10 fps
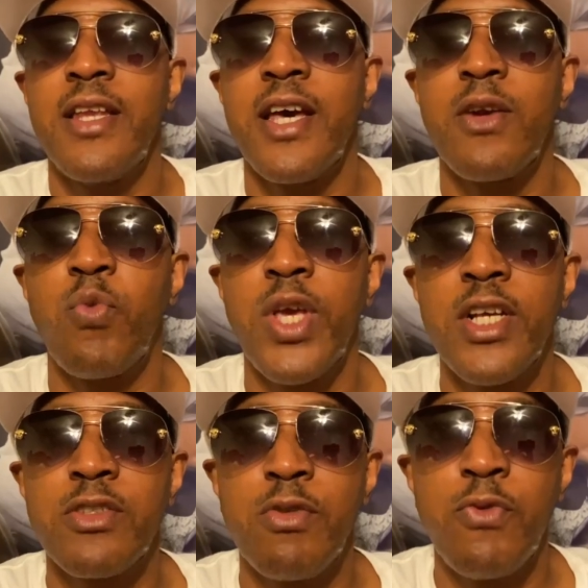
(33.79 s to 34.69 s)
Now, the
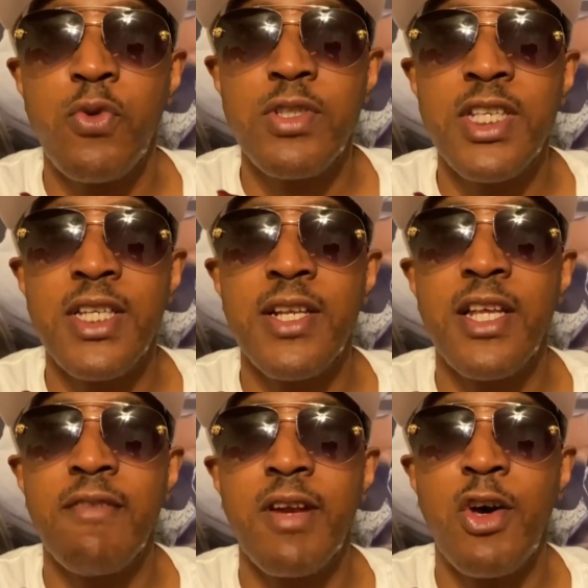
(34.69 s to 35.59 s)
Reds are
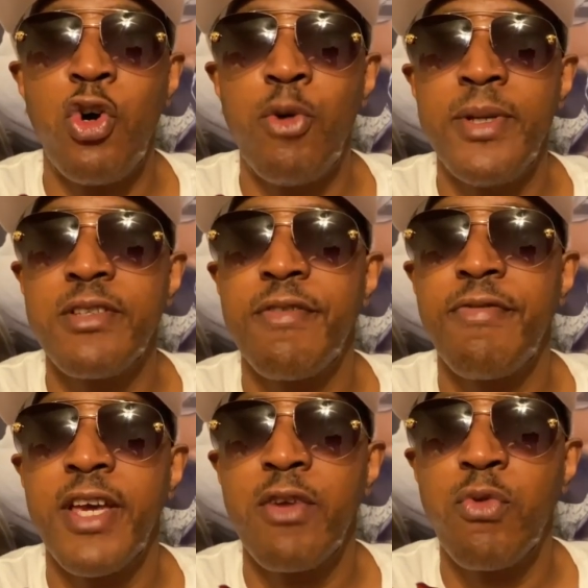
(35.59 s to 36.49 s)
14-11 at home as a
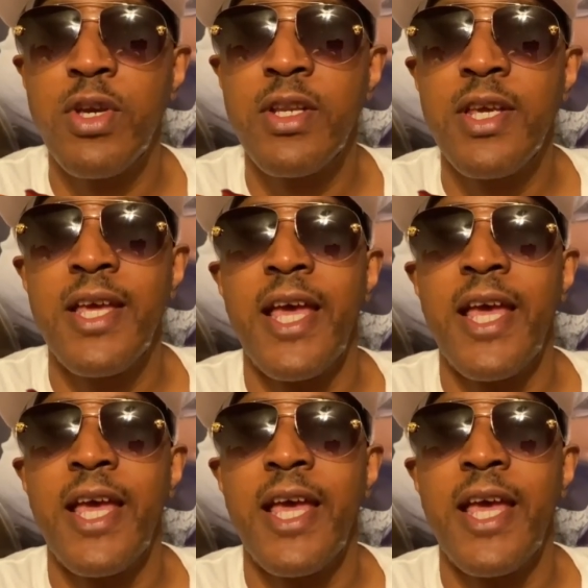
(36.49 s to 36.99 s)
favorite.